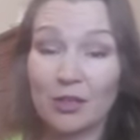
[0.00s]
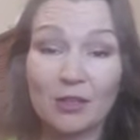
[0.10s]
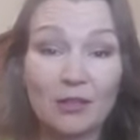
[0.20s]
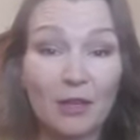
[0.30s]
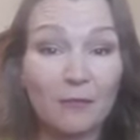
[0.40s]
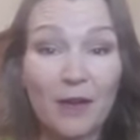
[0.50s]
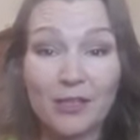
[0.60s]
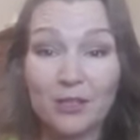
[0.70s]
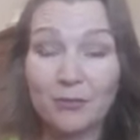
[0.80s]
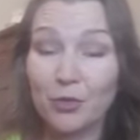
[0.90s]
eat that
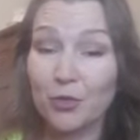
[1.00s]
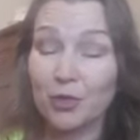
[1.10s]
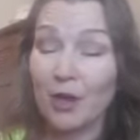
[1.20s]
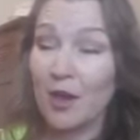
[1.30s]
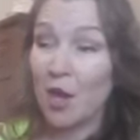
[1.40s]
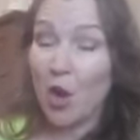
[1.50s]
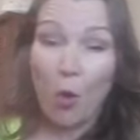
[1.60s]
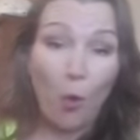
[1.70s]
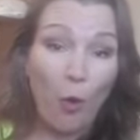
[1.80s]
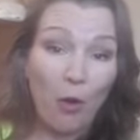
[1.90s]
fast food
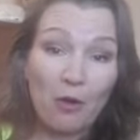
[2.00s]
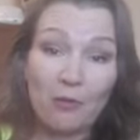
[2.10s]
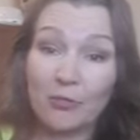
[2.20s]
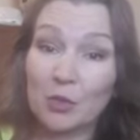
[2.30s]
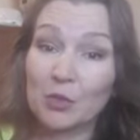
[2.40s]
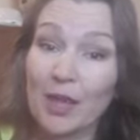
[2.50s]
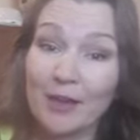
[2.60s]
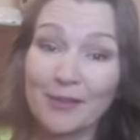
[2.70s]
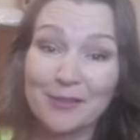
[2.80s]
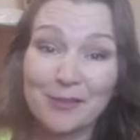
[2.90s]
or a few
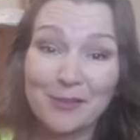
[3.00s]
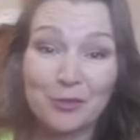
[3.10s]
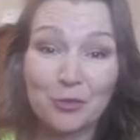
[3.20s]
seconds.